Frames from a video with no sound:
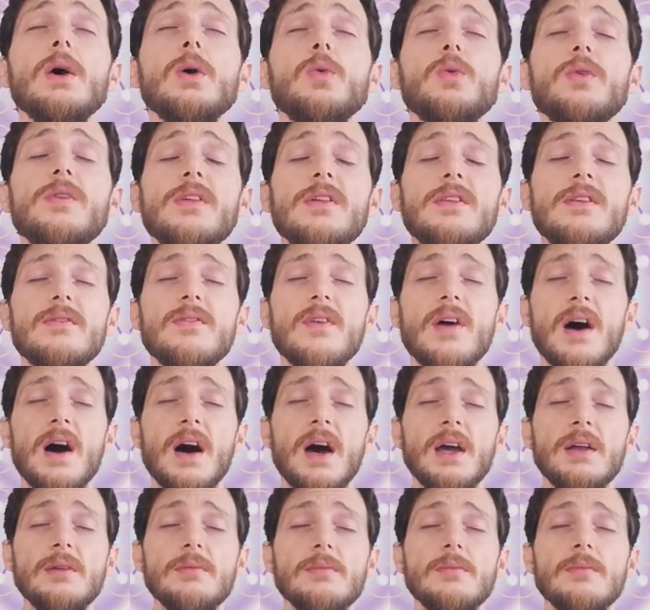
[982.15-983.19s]
with the
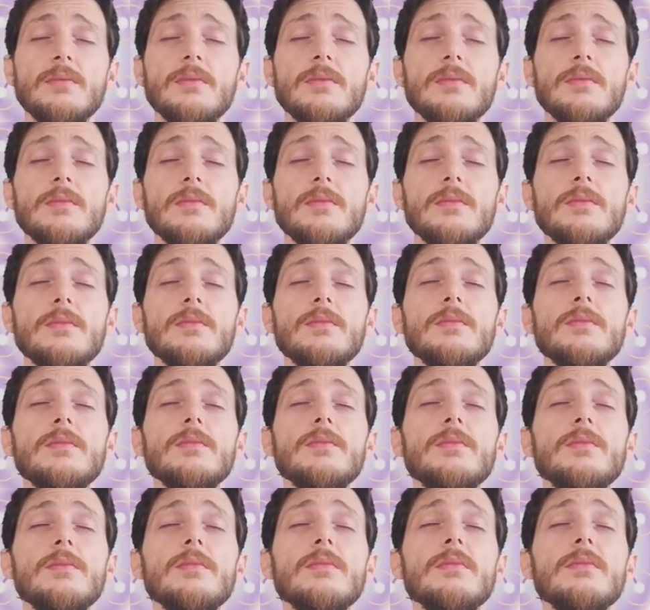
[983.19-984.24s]
divine,
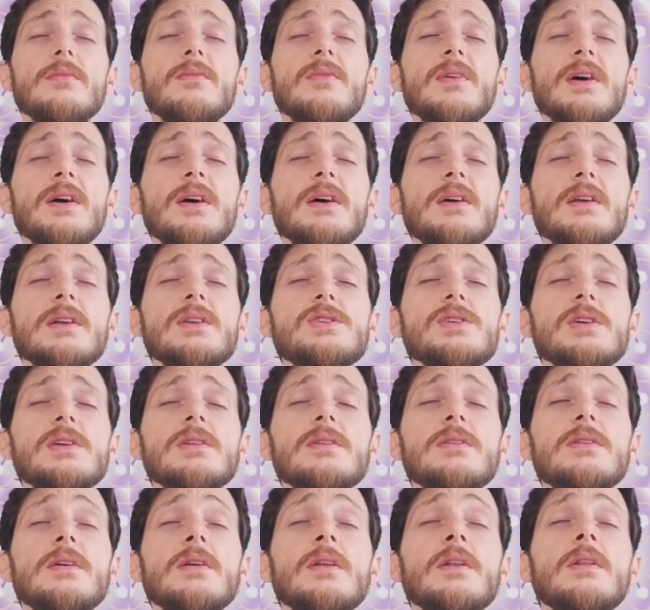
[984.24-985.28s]
very
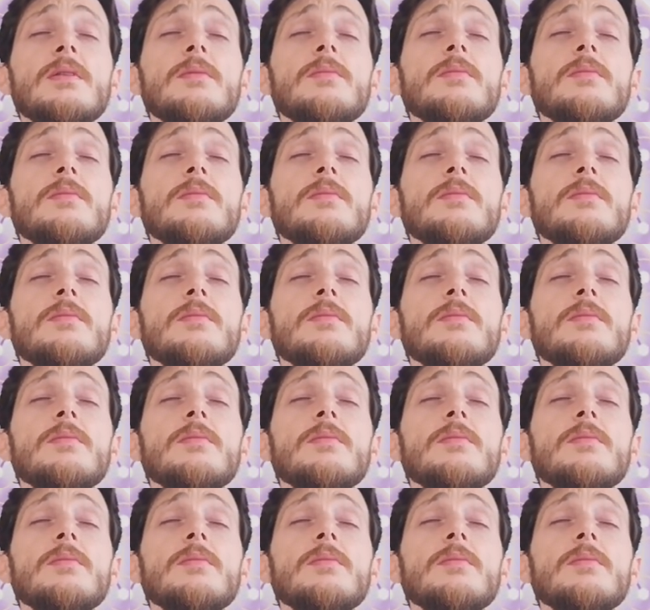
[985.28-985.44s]
gentle.